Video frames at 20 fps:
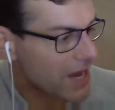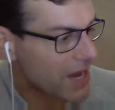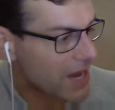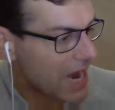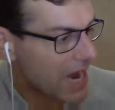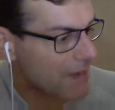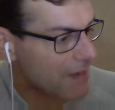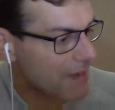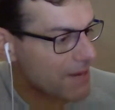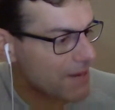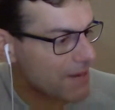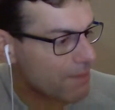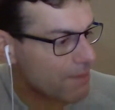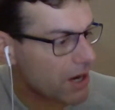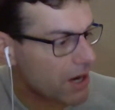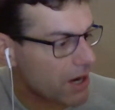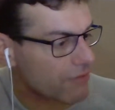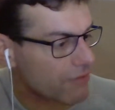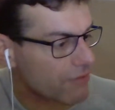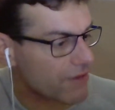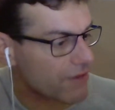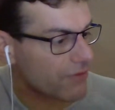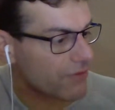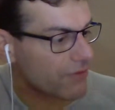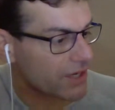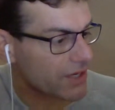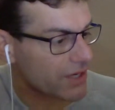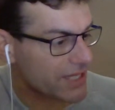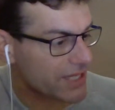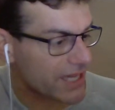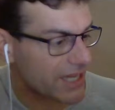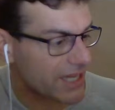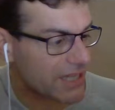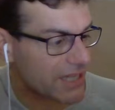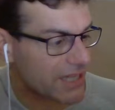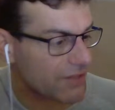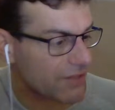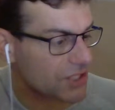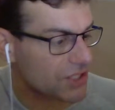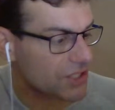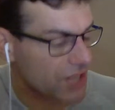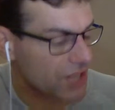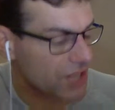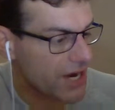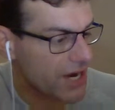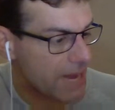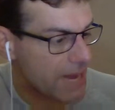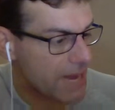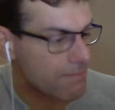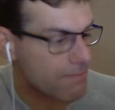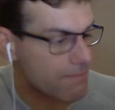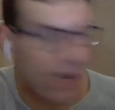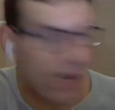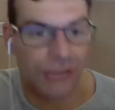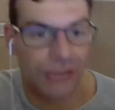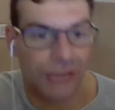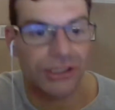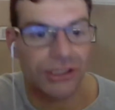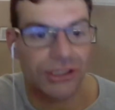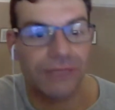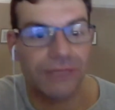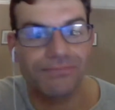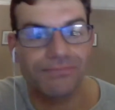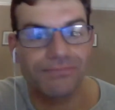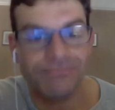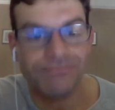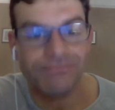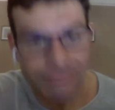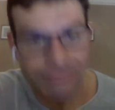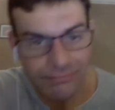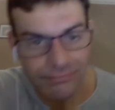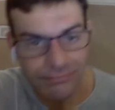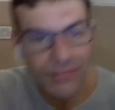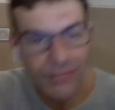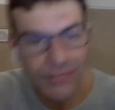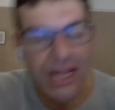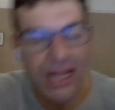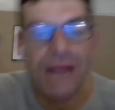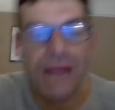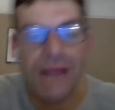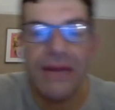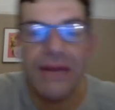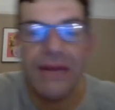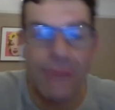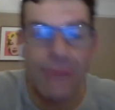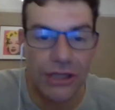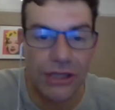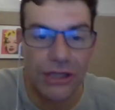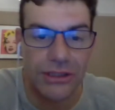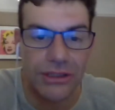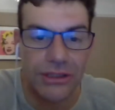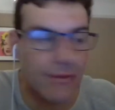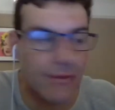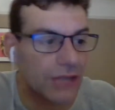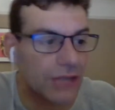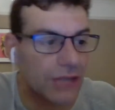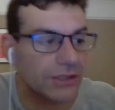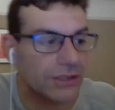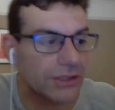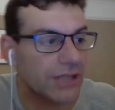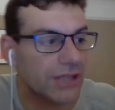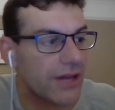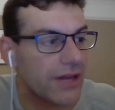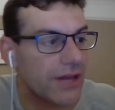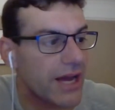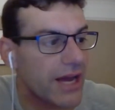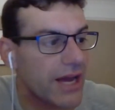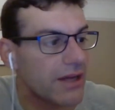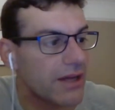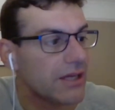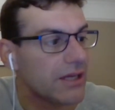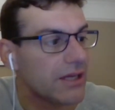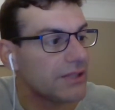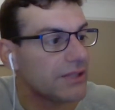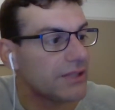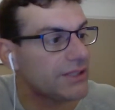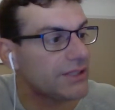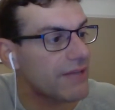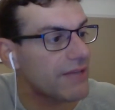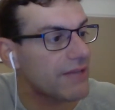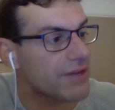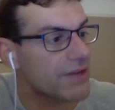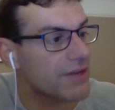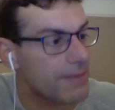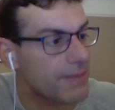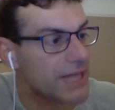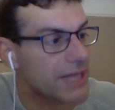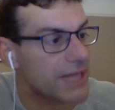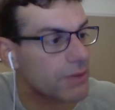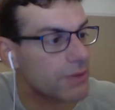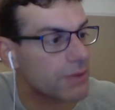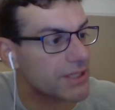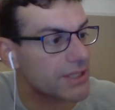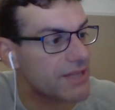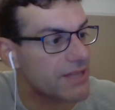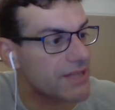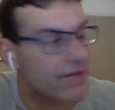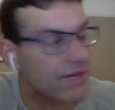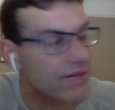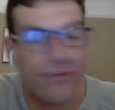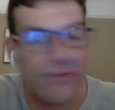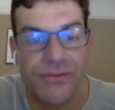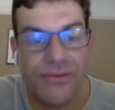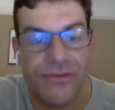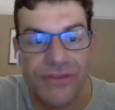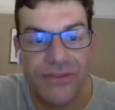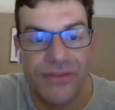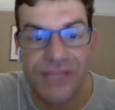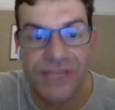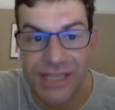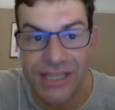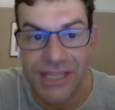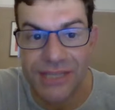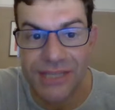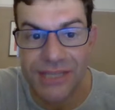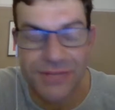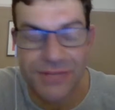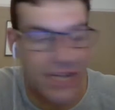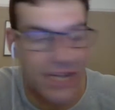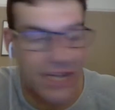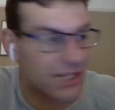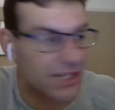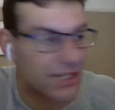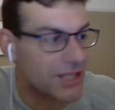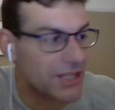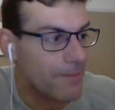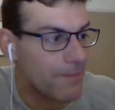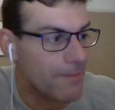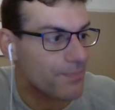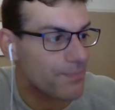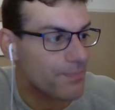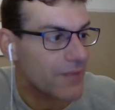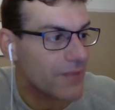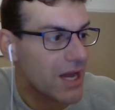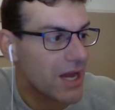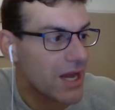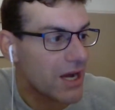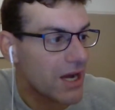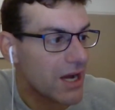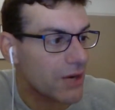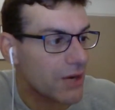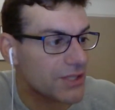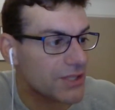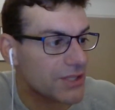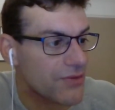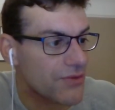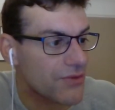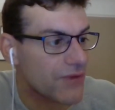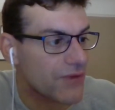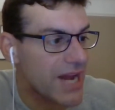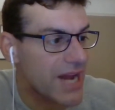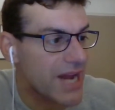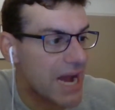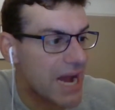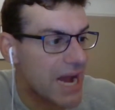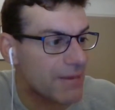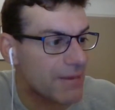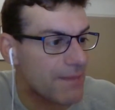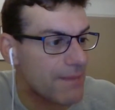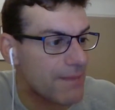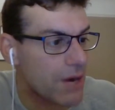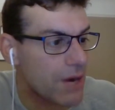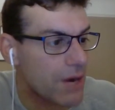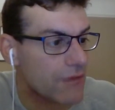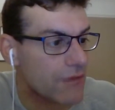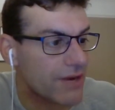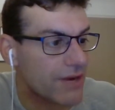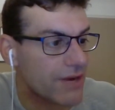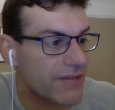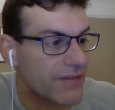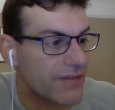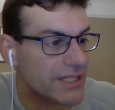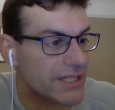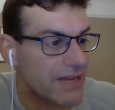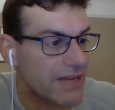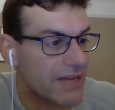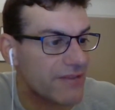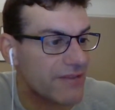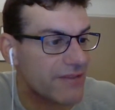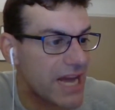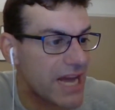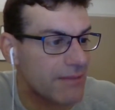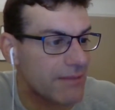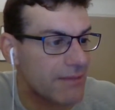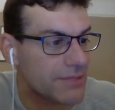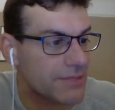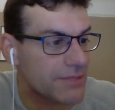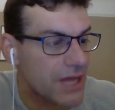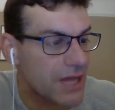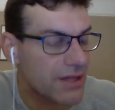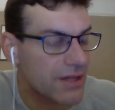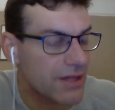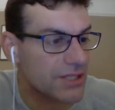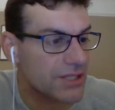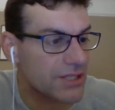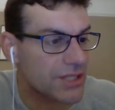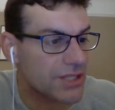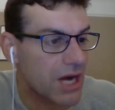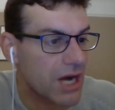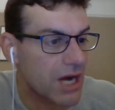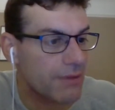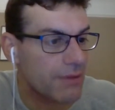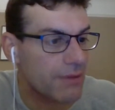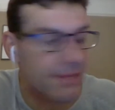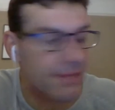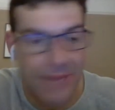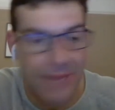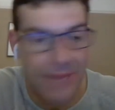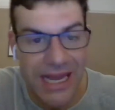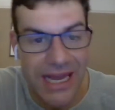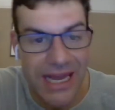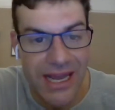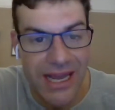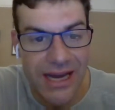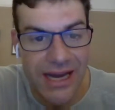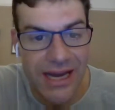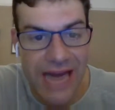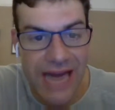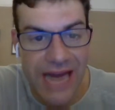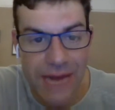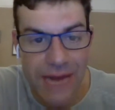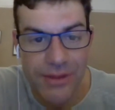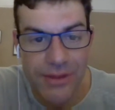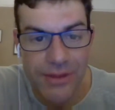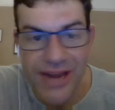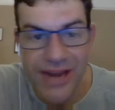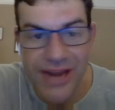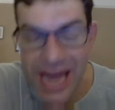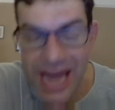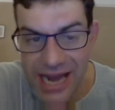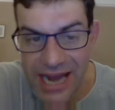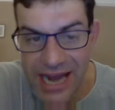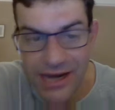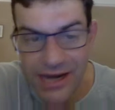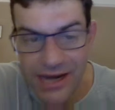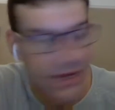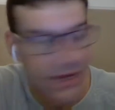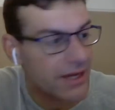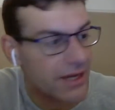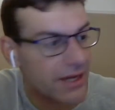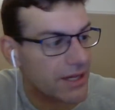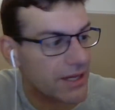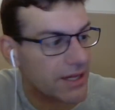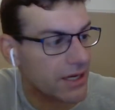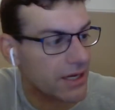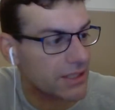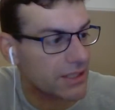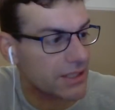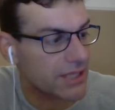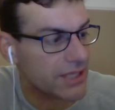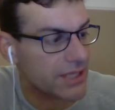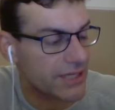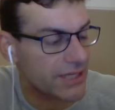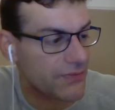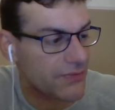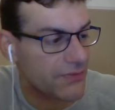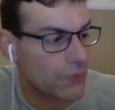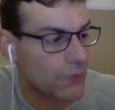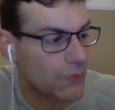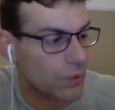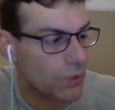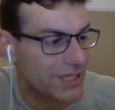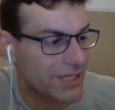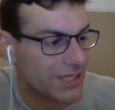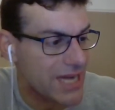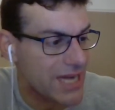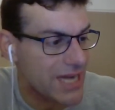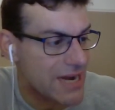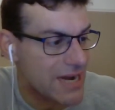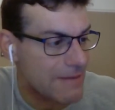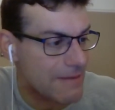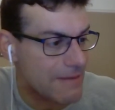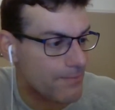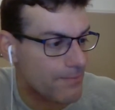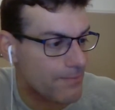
how many parkrun volunteers have the surname Marshall? How many the Marshalls are there? 7. The biggest one, 756 was the answer. Question 3: how many parkrun events have names that start with a P and end with an N? The answer is 14.